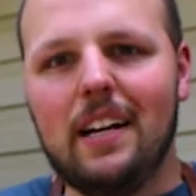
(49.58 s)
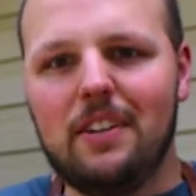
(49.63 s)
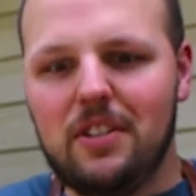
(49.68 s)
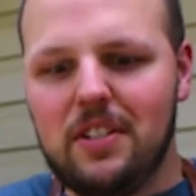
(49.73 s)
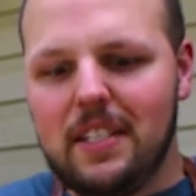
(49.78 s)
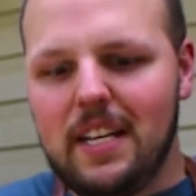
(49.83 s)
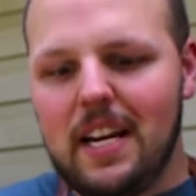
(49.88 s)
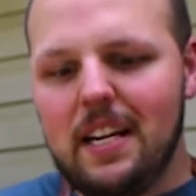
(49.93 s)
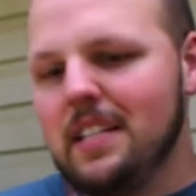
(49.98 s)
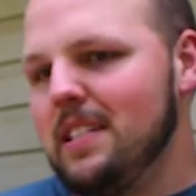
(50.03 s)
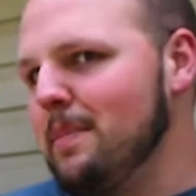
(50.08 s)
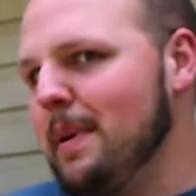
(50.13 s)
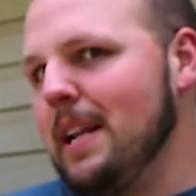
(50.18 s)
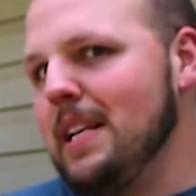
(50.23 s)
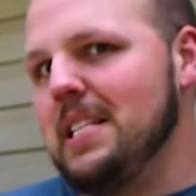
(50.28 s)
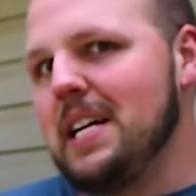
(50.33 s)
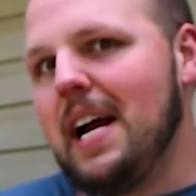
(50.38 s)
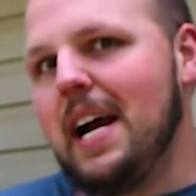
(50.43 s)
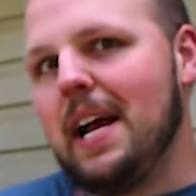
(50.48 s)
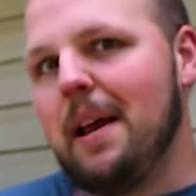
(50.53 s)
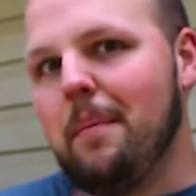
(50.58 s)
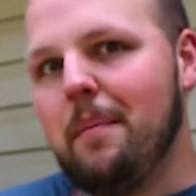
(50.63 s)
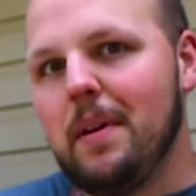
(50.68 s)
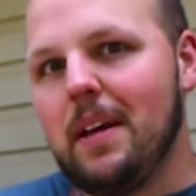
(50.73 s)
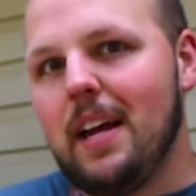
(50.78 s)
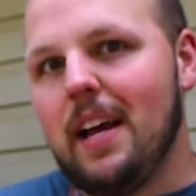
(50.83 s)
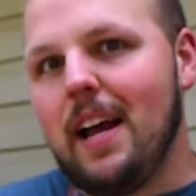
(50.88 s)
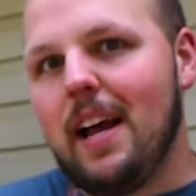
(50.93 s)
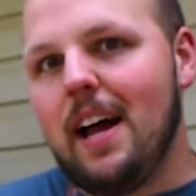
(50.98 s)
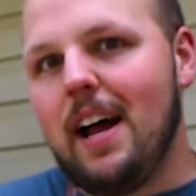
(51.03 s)
just kind of spend time
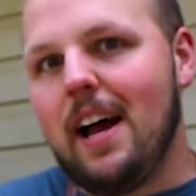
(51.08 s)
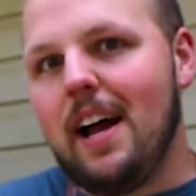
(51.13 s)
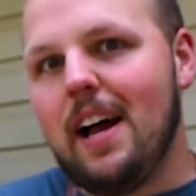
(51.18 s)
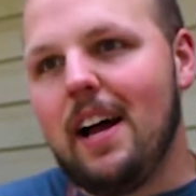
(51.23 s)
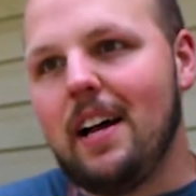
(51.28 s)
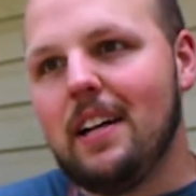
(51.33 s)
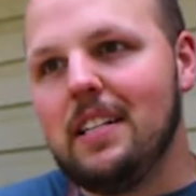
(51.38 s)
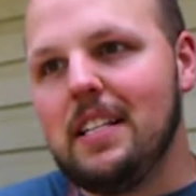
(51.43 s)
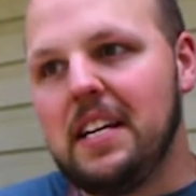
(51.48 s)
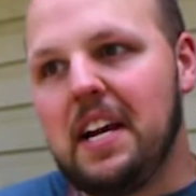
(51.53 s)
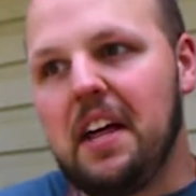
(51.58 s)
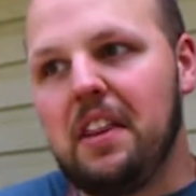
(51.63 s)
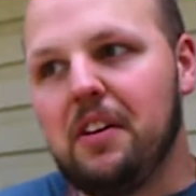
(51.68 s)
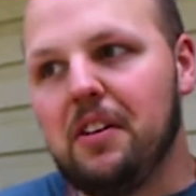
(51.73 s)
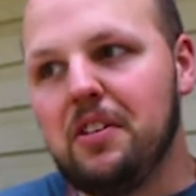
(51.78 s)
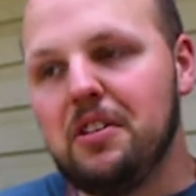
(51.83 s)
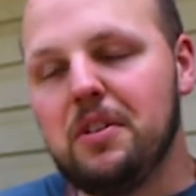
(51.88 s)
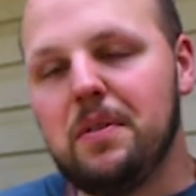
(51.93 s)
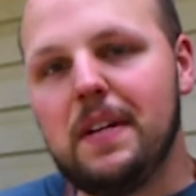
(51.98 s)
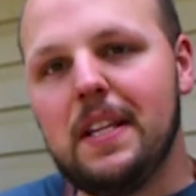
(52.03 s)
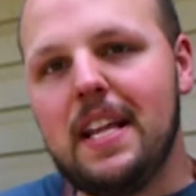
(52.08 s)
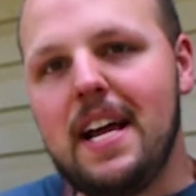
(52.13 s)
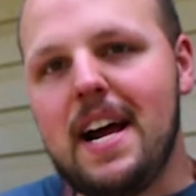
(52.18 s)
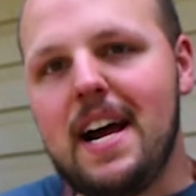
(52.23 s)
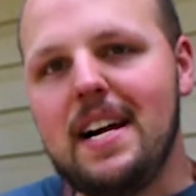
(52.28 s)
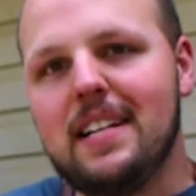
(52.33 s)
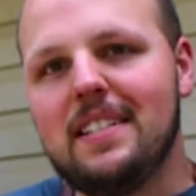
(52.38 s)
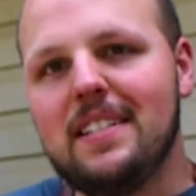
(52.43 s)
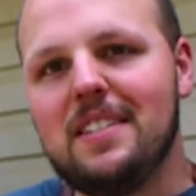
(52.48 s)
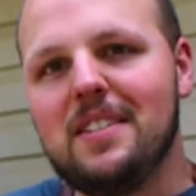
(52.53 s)
together doing
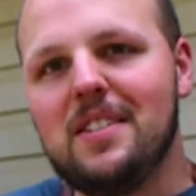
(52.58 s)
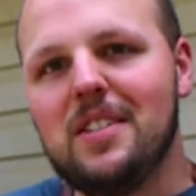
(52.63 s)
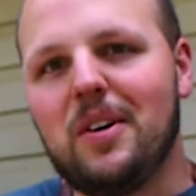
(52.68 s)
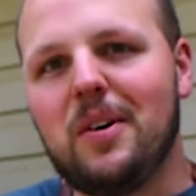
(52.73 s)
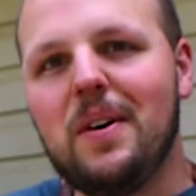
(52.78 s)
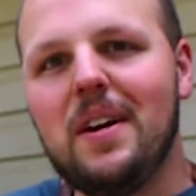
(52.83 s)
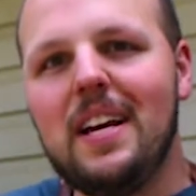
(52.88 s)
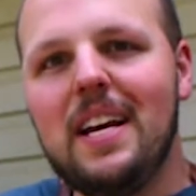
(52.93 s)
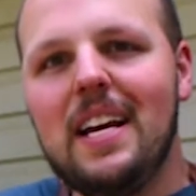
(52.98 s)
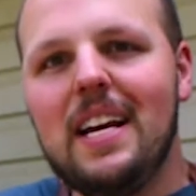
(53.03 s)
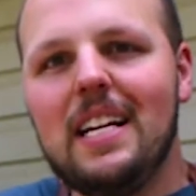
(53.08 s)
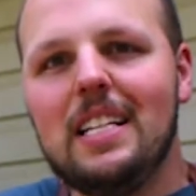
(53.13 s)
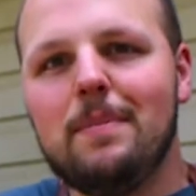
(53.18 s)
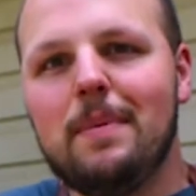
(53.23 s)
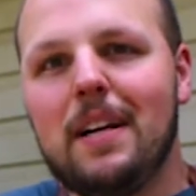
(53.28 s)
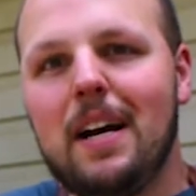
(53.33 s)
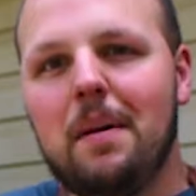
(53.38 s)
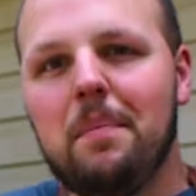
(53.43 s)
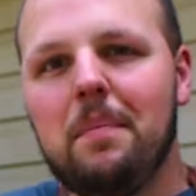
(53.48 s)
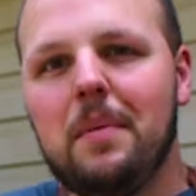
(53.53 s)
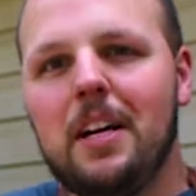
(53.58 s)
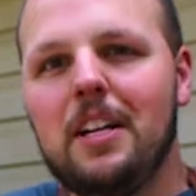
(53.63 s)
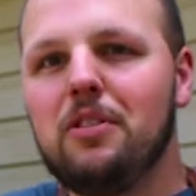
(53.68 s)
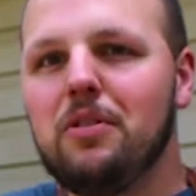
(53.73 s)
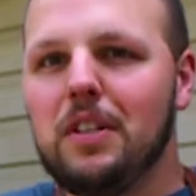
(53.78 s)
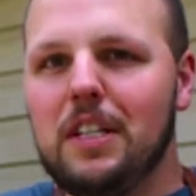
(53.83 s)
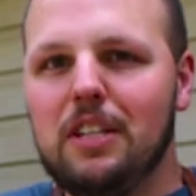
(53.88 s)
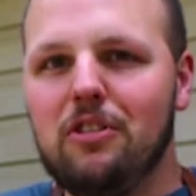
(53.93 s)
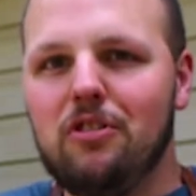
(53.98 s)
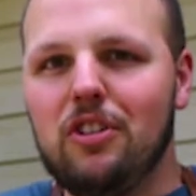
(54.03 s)
that. And so it's become a
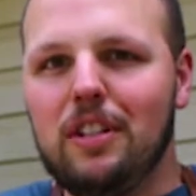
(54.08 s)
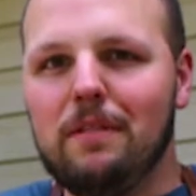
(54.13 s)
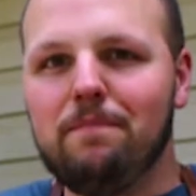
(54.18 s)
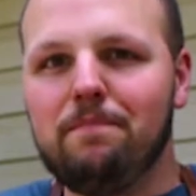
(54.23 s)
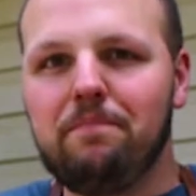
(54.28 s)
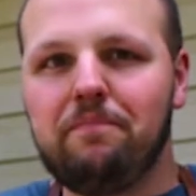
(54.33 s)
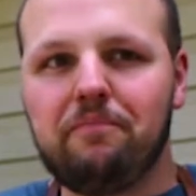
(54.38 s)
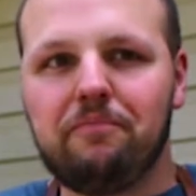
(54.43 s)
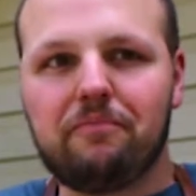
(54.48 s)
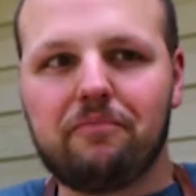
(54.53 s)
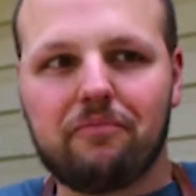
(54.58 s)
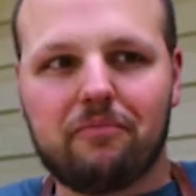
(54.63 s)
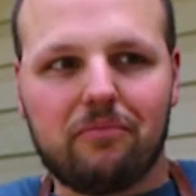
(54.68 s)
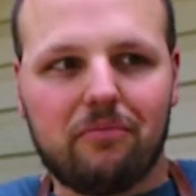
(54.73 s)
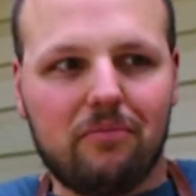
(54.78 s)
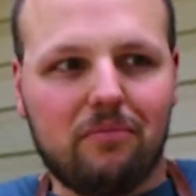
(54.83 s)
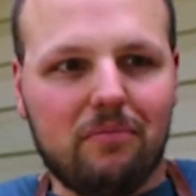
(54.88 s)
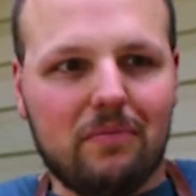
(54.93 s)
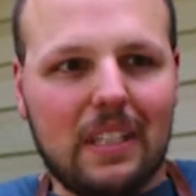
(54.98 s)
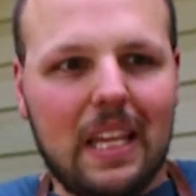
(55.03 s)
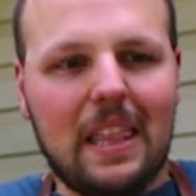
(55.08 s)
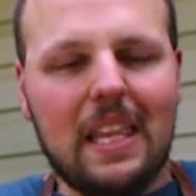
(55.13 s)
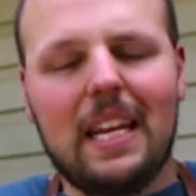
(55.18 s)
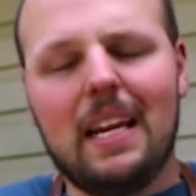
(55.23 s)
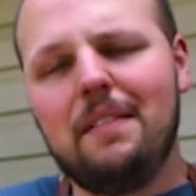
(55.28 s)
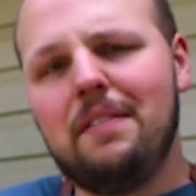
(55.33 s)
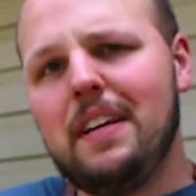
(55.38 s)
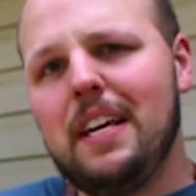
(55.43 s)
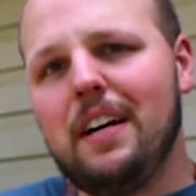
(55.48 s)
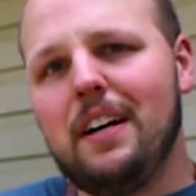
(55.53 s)
tradition that
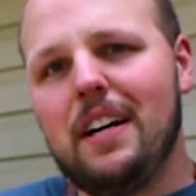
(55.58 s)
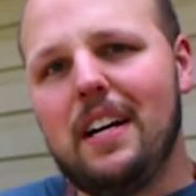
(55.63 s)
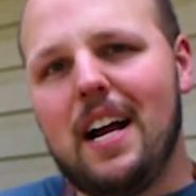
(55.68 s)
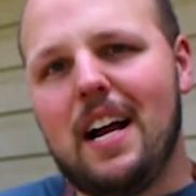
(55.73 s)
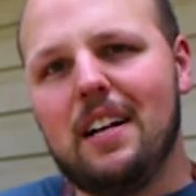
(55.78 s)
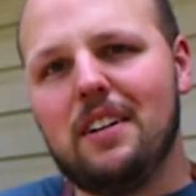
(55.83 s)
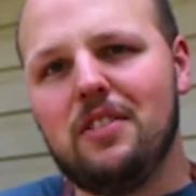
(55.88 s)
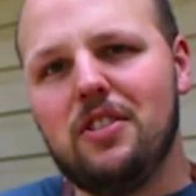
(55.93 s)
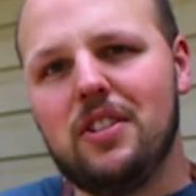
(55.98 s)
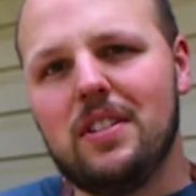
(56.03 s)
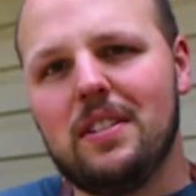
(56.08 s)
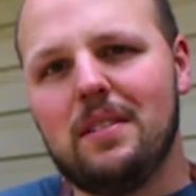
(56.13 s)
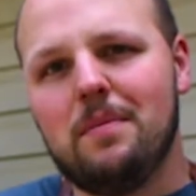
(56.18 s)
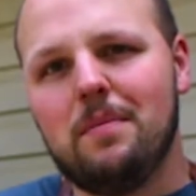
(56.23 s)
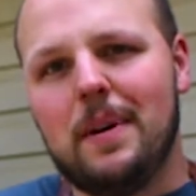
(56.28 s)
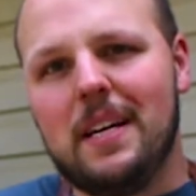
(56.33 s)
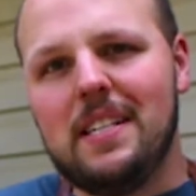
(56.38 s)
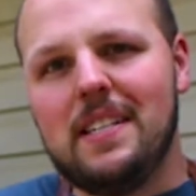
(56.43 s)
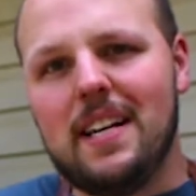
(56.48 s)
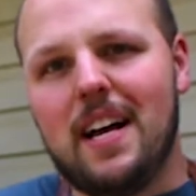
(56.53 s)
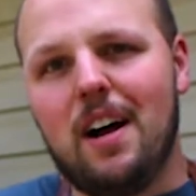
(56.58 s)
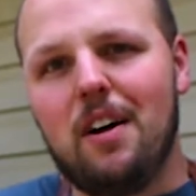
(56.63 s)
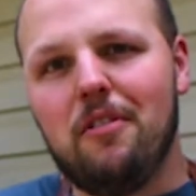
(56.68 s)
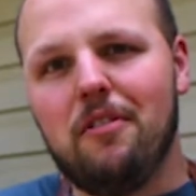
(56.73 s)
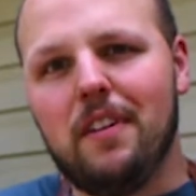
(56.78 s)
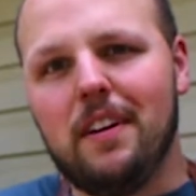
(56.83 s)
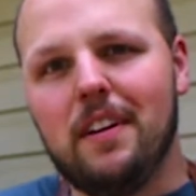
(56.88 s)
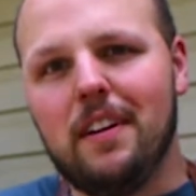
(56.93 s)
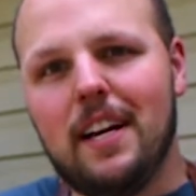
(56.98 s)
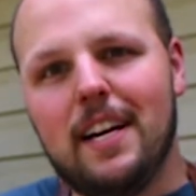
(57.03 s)
I've carried on just
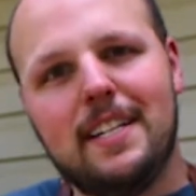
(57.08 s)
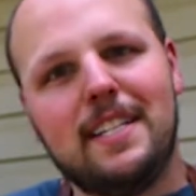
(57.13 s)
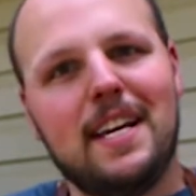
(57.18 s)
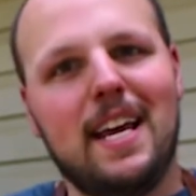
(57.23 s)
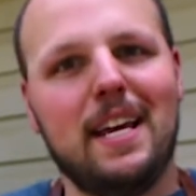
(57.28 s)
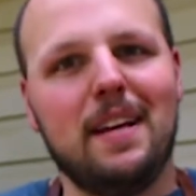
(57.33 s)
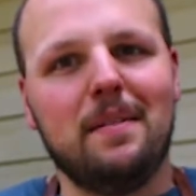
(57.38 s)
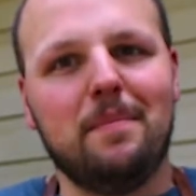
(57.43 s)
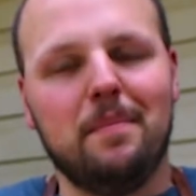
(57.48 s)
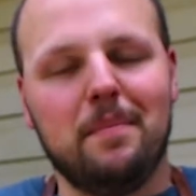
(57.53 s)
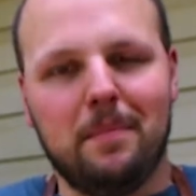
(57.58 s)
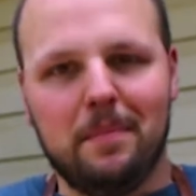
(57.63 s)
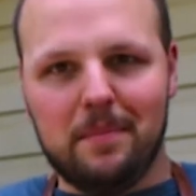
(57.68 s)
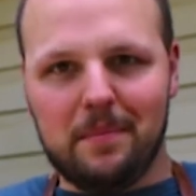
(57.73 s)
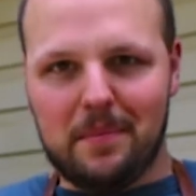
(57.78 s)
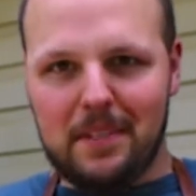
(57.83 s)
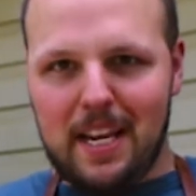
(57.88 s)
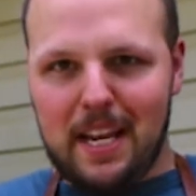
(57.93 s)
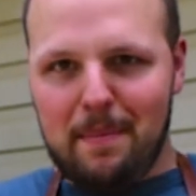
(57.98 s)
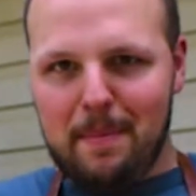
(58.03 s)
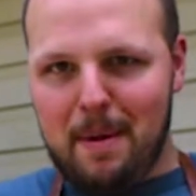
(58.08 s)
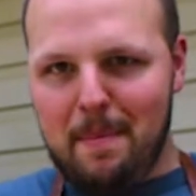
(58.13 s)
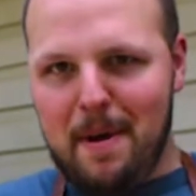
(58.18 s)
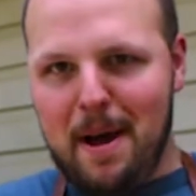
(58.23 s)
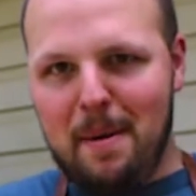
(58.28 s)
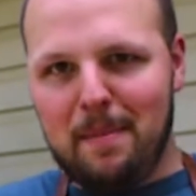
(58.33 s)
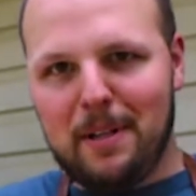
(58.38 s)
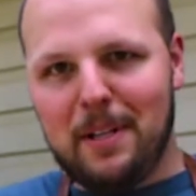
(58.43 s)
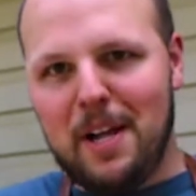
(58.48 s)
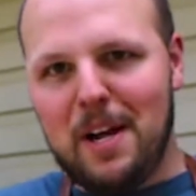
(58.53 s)
myself, and I take my
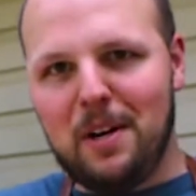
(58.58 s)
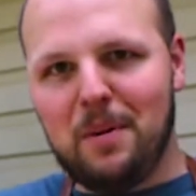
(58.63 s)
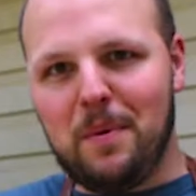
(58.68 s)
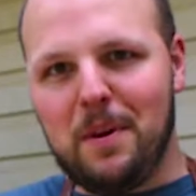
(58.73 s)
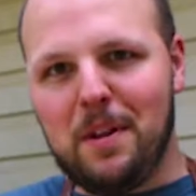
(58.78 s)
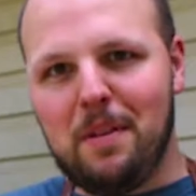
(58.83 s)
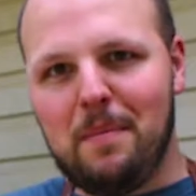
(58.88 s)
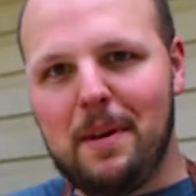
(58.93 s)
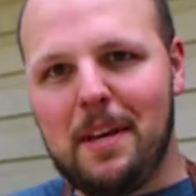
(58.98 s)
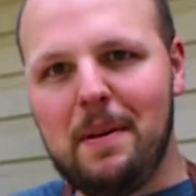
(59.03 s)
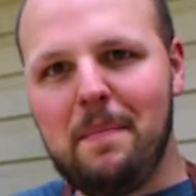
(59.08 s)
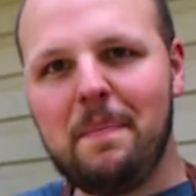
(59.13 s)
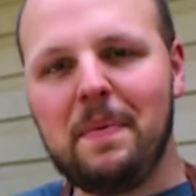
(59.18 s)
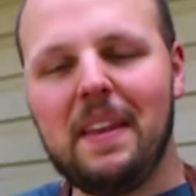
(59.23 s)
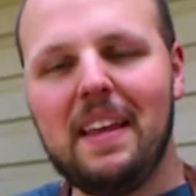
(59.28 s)
mom along with me.